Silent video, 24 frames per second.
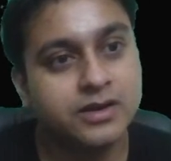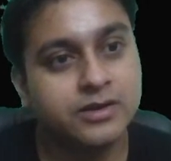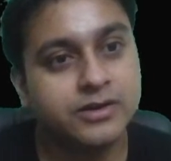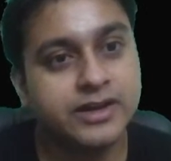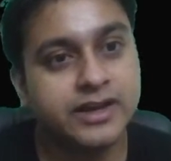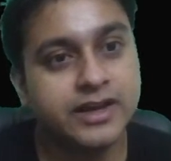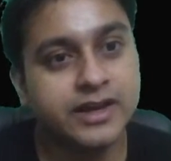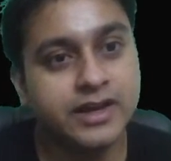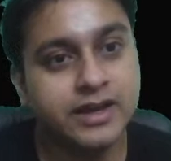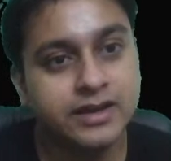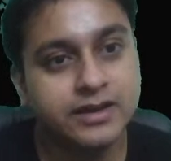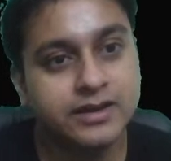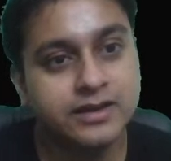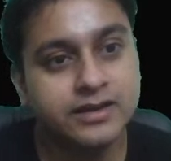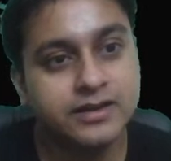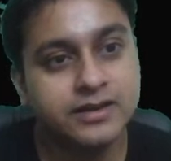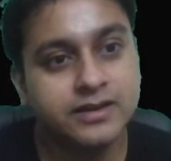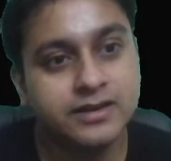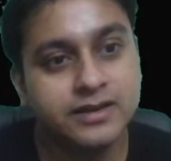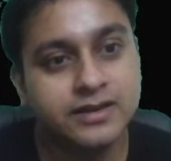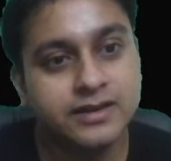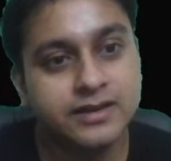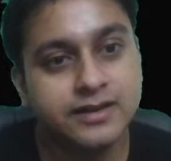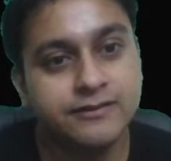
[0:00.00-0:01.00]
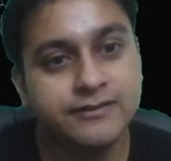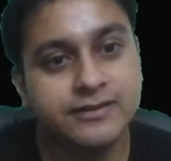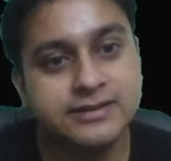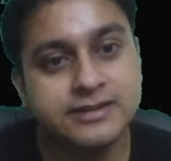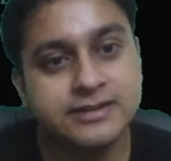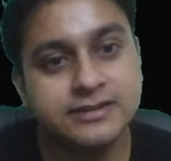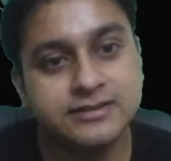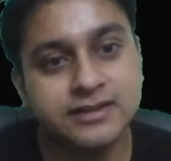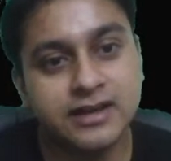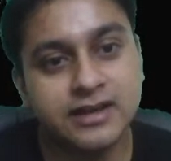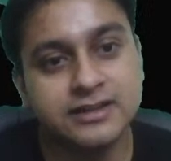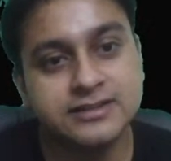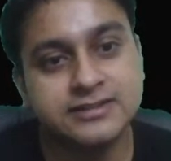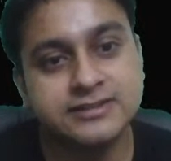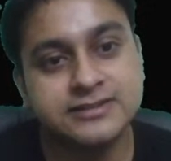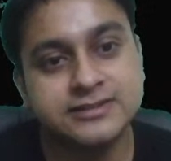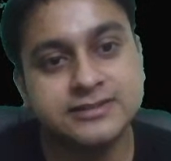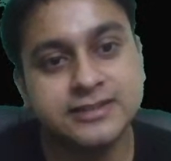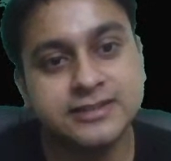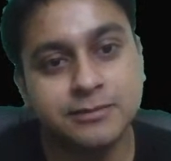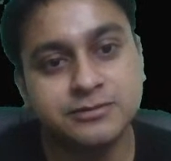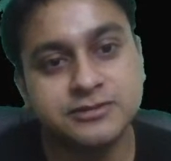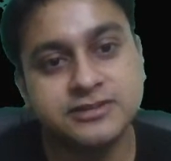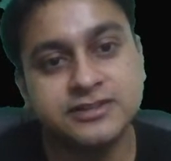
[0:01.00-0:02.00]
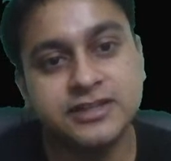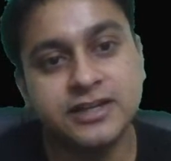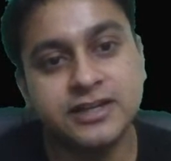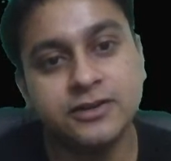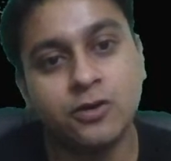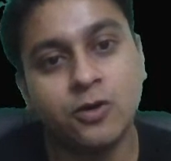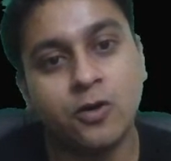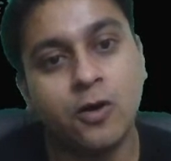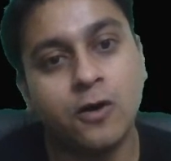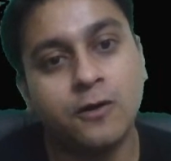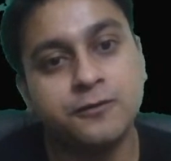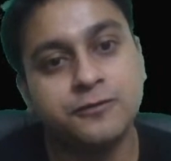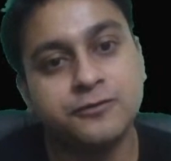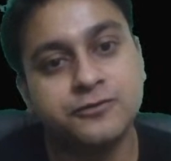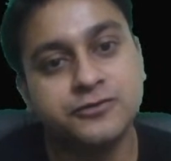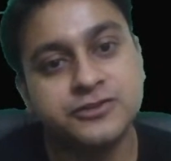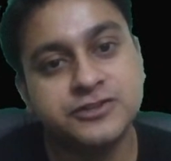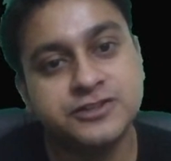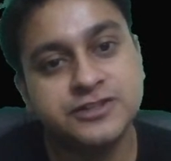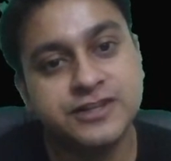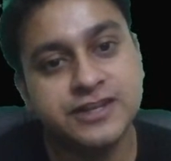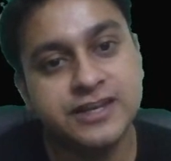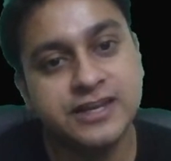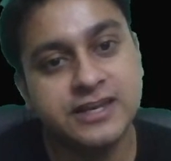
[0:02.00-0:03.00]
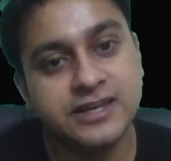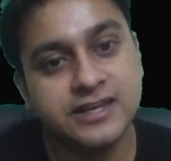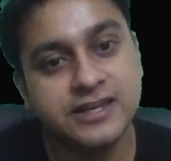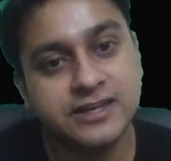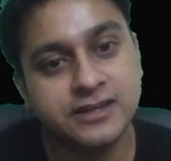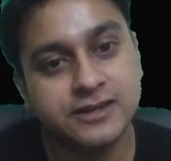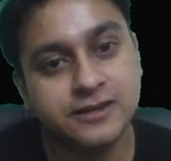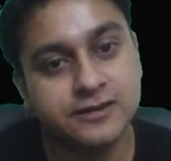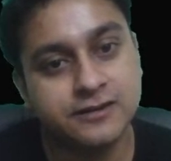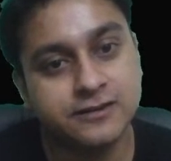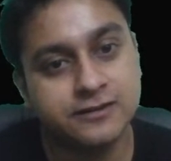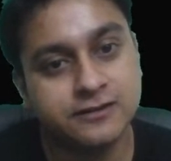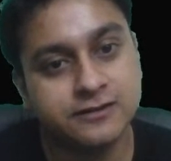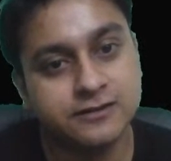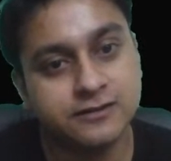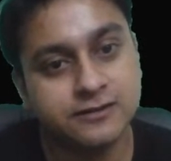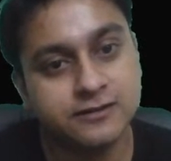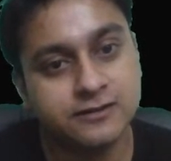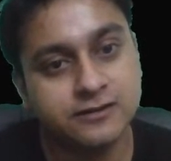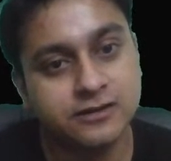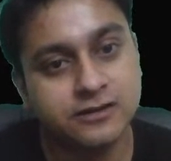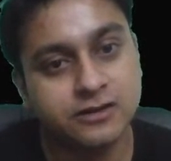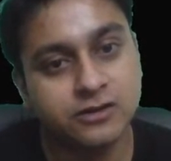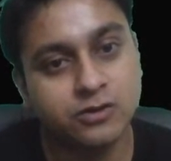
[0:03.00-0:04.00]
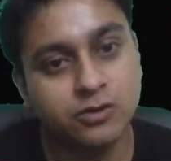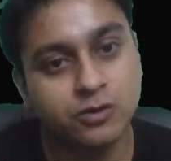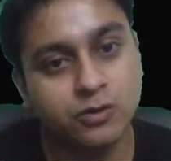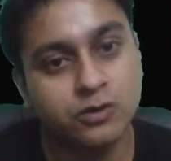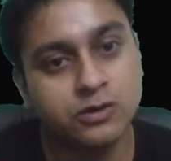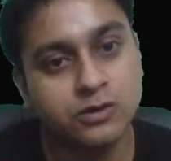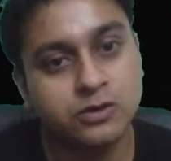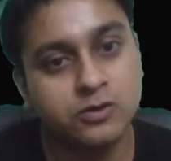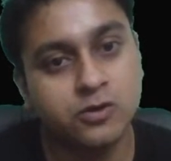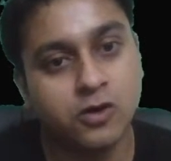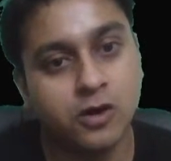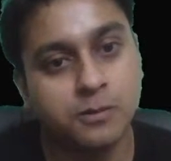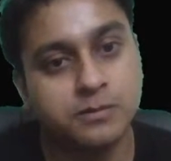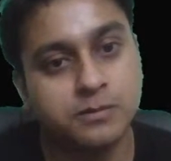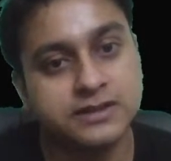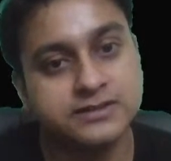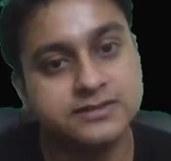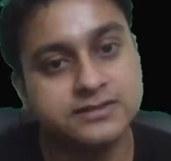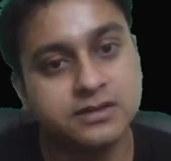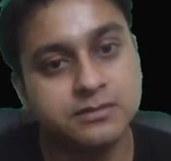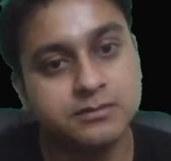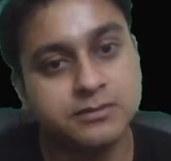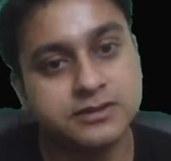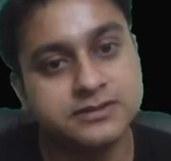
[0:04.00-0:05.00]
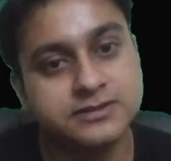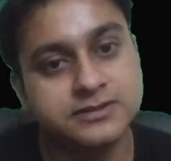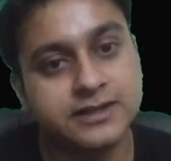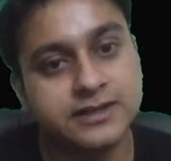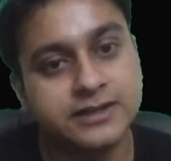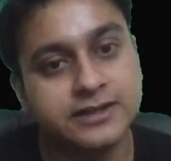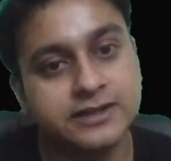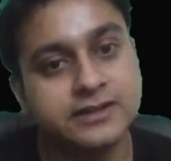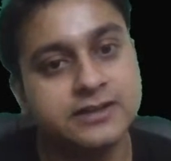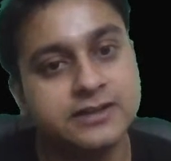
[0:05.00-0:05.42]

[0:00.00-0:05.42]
Okay, which is a subset of C, the whole complex number set.